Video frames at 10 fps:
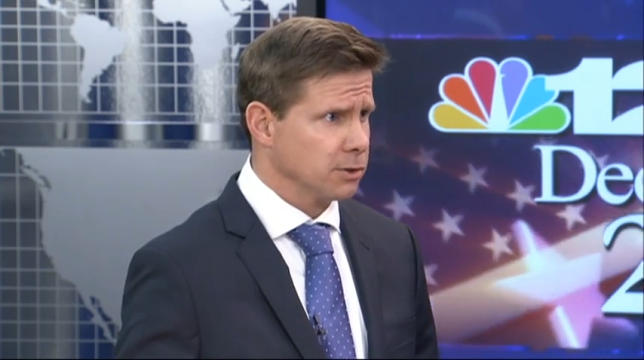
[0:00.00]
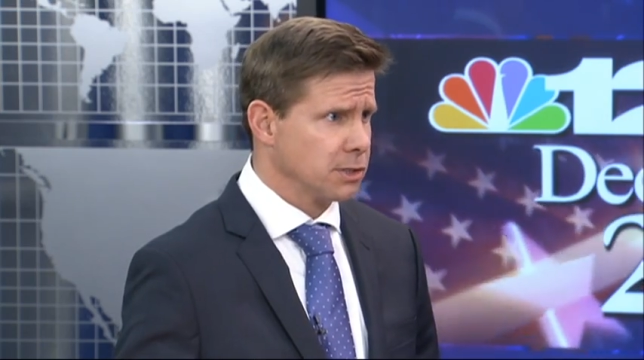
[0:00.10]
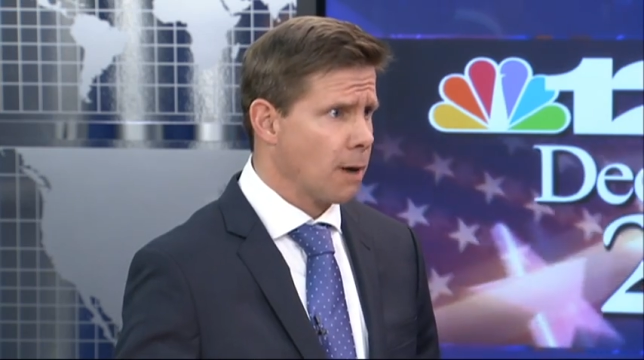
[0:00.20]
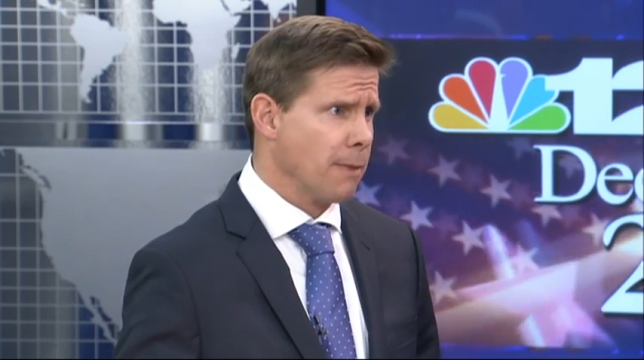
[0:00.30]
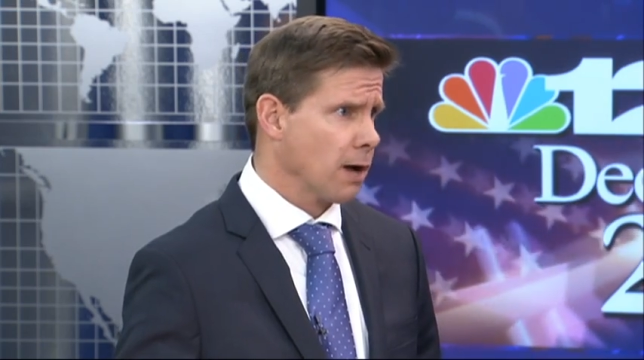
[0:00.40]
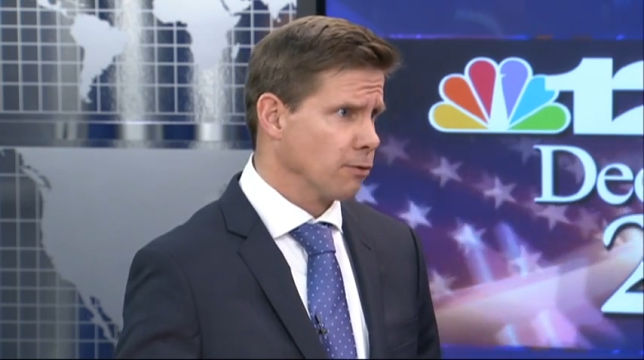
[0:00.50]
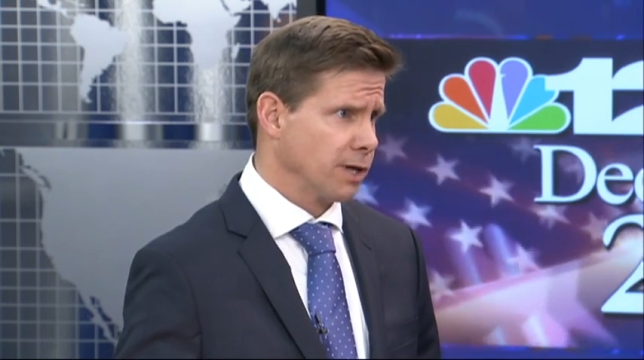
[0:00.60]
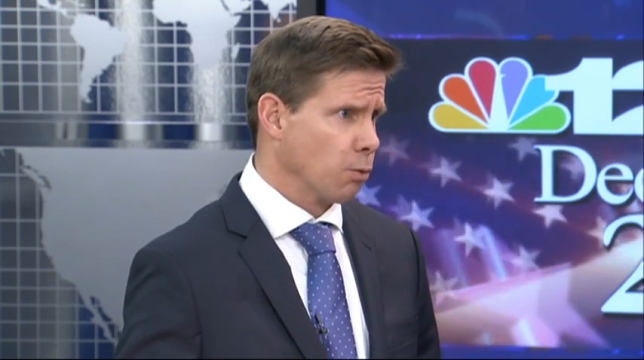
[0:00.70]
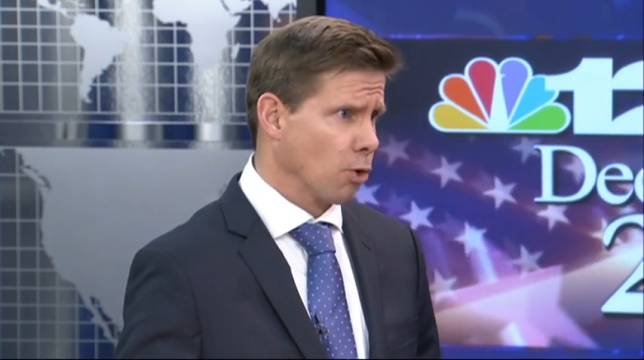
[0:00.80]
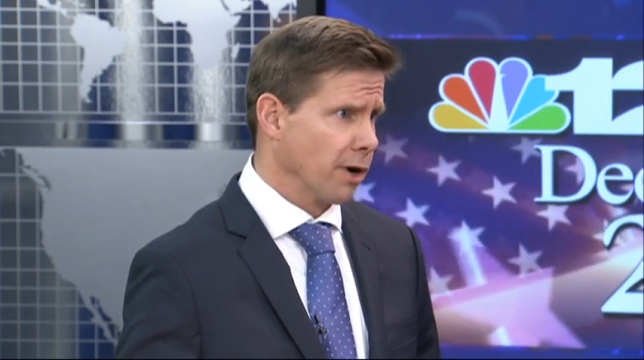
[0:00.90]
So I'm not
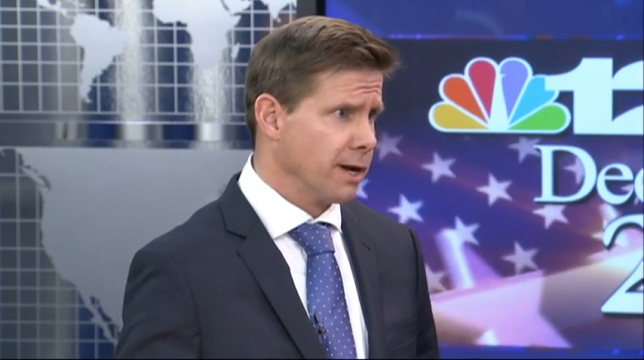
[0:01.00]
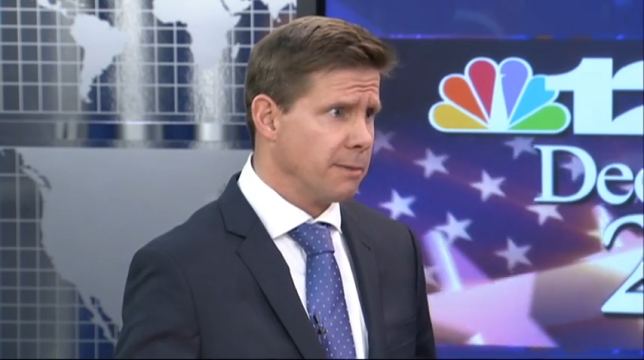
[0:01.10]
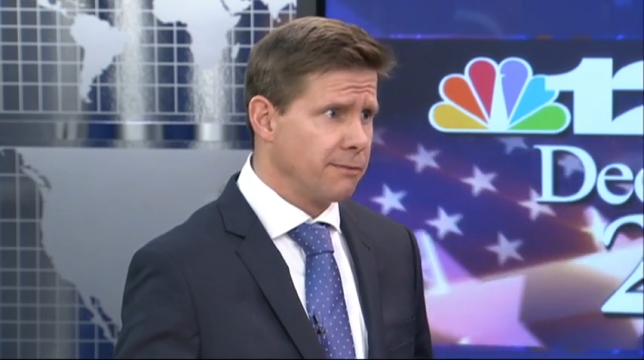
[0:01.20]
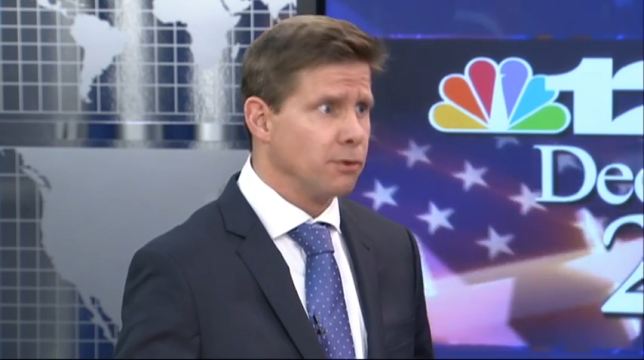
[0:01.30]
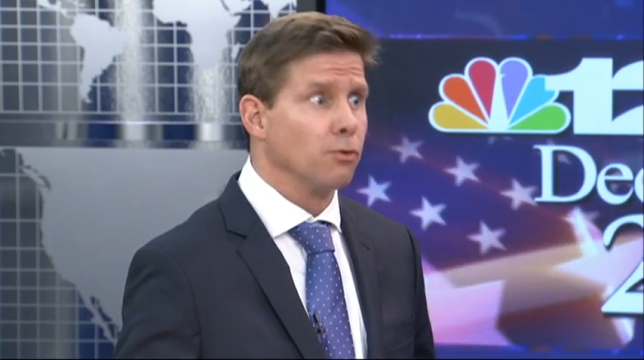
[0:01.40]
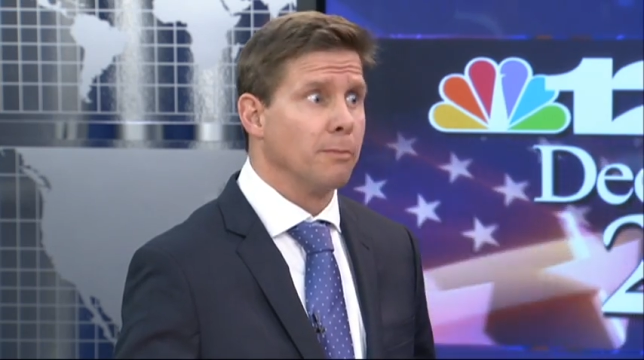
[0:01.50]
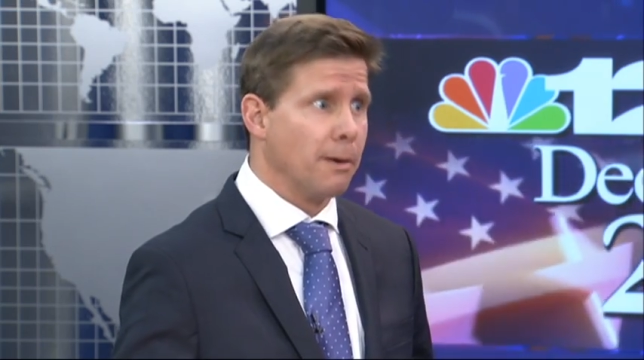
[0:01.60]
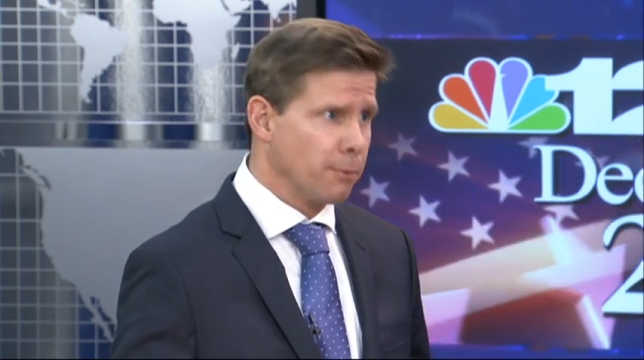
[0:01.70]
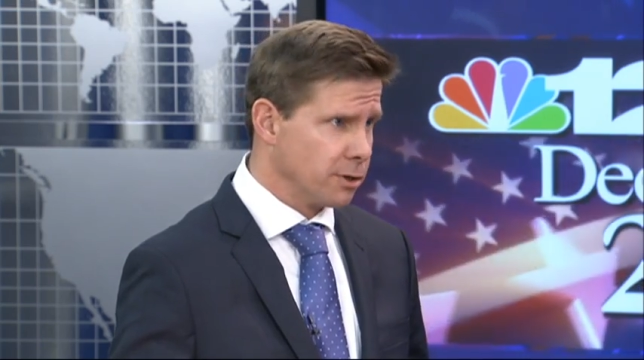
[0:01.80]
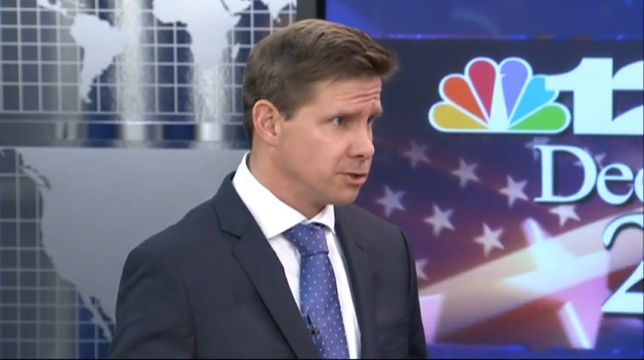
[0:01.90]
really worried. I mean, if you
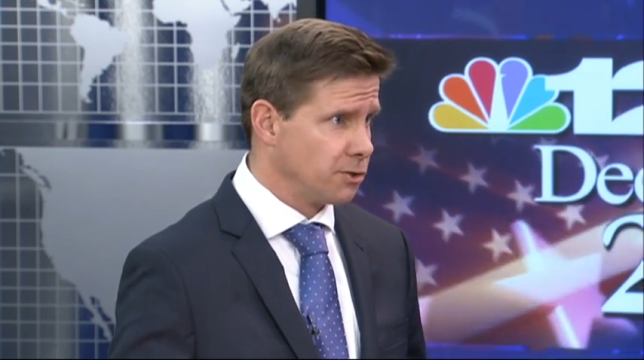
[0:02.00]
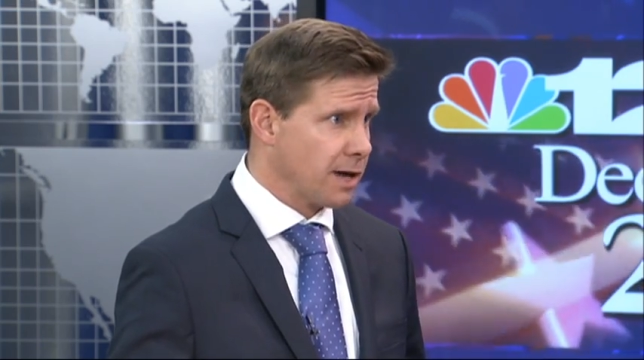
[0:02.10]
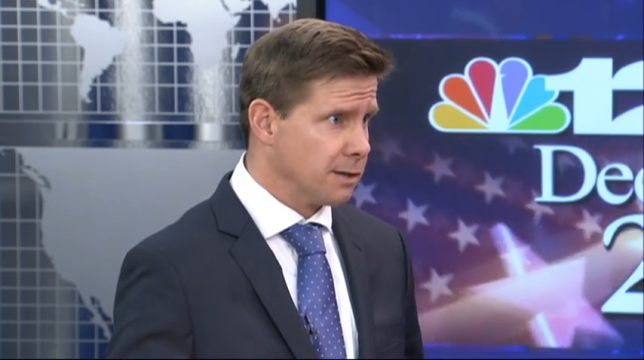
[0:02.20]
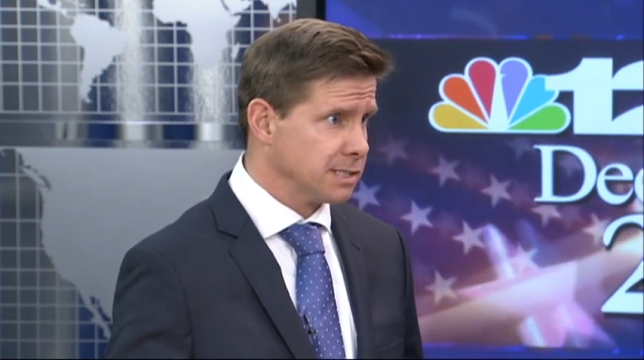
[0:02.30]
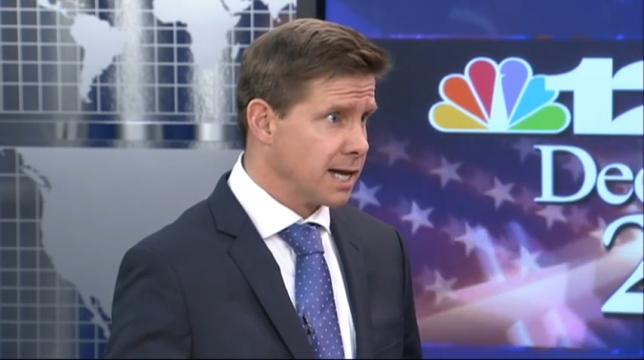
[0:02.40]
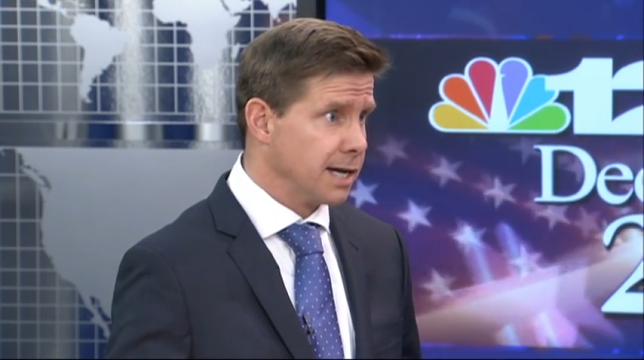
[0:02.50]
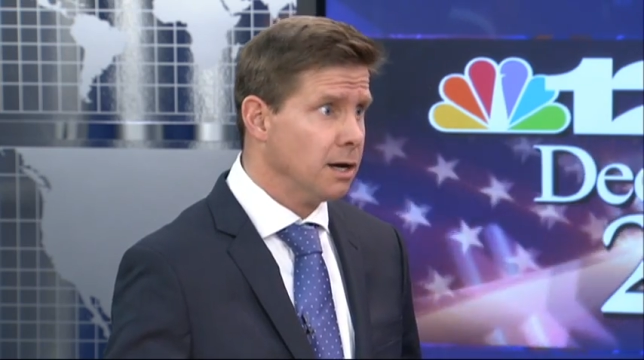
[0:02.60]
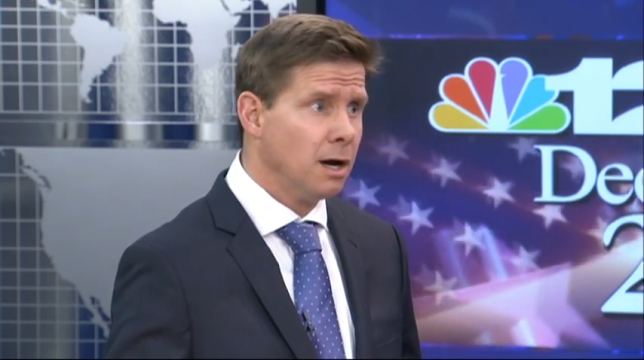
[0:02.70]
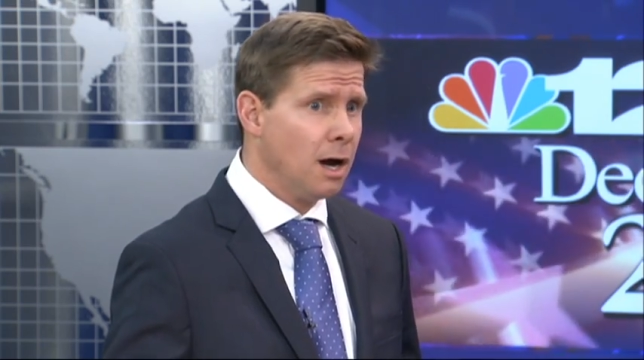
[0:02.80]
remember in 2008,